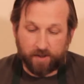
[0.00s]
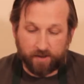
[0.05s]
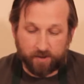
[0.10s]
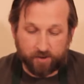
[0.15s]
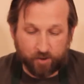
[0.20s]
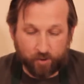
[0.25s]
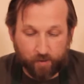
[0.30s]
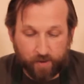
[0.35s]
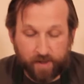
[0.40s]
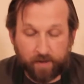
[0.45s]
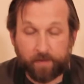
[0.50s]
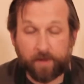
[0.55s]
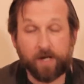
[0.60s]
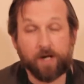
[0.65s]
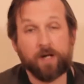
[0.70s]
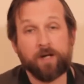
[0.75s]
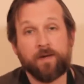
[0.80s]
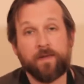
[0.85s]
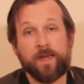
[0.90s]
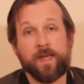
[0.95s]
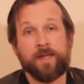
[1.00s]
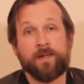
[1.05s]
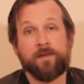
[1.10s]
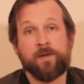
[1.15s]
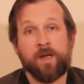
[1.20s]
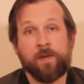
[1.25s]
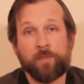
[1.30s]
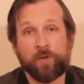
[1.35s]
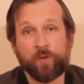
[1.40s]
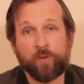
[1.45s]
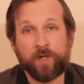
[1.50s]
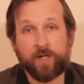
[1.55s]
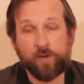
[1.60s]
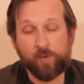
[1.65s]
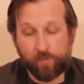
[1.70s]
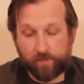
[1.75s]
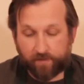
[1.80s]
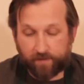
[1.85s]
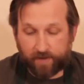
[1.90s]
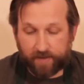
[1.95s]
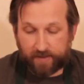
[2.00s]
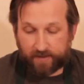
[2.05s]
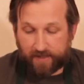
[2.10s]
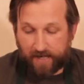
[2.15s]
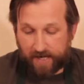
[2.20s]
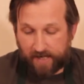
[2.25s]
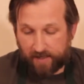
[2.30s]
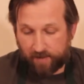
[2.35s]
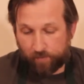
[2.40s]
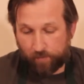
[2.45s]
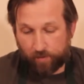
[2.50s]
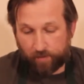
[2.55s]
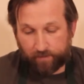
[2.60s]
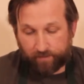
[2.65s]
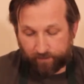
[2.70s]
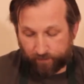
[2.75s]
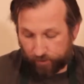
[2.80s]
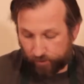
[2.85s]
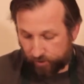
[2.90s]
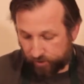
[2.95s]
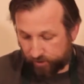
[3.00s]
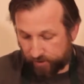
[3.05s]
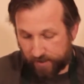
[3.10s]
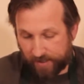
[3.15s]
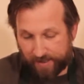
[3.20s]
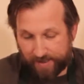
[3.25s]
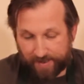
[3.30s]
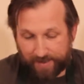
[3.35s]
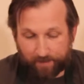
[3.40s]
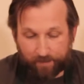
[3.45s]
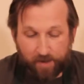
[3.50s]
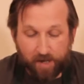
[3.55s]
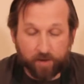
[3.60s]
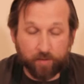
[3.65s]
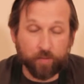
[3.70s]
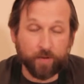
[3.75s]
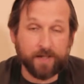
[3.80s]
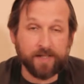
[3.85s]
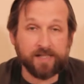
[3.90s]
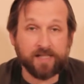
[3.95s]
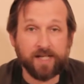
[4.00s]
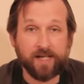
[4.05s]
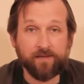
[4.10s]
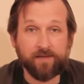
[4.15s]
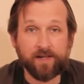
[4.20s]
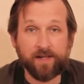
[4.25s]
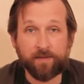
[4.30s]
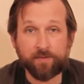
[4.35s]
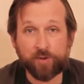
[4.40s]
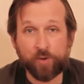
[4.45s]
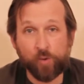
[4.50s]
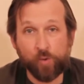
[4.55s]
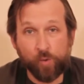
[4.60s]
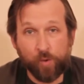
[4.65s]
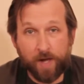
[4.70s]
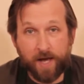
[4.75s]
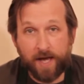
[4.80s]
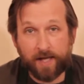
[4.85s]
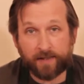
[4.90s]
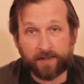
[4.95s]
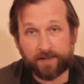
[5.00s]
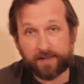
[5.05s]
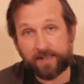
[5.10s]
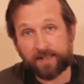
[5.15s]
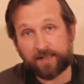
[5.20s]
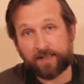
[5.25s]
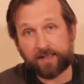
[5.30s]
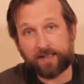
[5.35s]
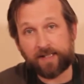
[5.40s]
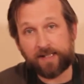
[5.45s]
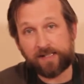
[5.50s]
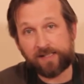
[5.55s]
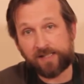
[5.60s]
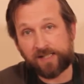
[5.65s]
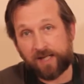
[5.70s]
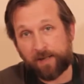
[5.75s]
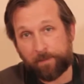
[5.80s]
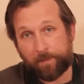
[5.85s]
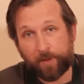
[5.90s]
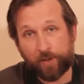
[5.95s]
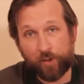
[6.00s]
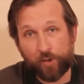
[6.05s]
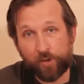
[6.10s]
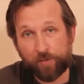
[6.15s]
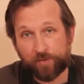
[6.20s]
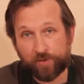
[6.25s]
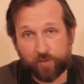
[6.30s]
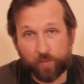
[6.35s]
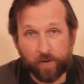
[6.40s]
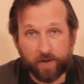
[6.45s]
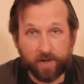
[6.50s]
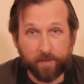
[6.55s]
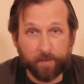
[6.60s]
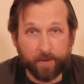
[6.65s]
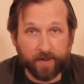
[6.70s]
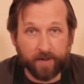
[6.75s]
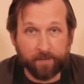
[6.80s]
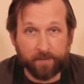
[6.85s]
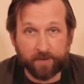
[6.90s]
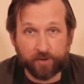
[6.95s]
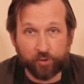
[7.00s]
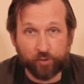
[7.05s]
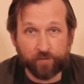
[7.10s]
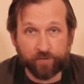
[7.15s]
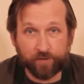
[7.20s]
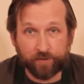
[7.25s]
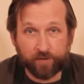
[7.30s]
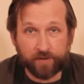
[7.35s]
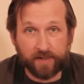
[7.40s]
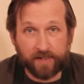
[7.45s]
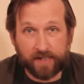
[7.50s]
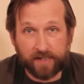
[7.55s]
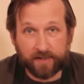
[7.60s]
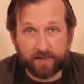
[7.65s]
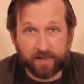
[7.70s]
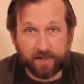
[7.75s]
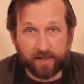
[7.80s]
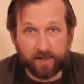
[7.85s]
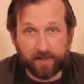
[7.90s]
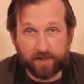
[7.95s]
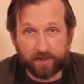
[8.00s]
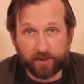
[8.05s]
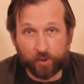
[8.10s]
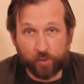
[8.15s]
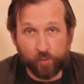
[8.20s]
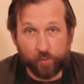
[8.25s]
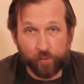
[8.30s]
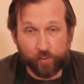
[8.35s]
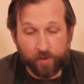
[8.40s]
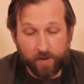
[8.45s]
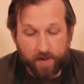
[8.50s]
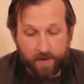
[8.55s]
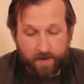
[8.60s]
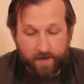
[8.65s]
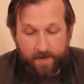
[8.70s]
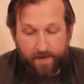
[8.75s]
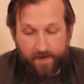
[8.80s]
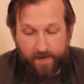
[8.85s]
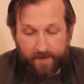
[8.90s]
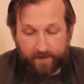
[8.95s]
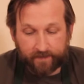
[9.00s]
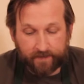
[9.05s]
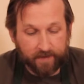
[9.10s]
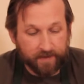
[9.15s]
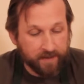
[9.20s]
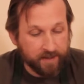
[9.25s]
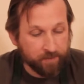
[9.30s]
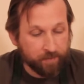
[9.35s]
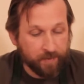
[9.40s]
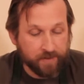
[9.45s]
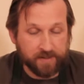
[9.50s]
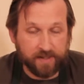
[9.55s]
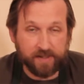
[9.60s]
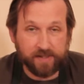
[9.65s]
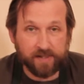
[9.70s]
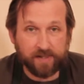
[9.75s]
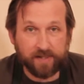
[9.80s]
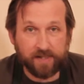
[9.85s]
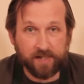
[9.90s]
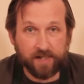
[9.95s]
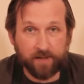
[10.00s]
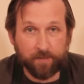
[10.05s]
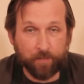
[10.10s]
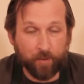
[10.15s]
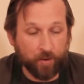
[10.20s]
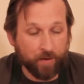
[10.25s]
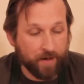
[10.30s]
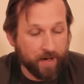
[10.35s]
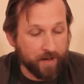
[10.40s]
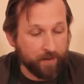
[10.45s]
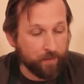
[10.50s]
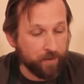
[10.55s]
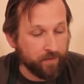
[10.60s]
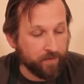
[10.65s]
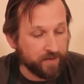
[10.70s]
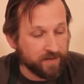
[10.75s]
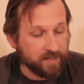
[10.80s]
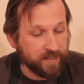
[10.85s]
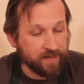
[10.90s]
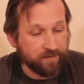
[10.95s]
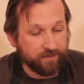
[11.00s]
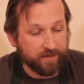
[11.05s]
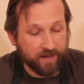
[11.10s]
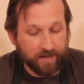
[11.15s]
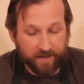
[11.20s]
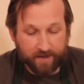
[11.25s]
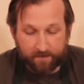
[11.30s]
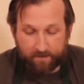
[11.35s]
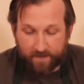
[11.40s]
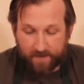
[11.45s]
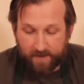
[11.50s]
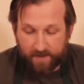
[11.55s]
So here we are then, we're going to go for the Italian one first. I'm not going to save you, I was a whole hand and get it this shape and all. It's quite a bit of manoeuvring to get the dough into this position here, but I think we've achieved a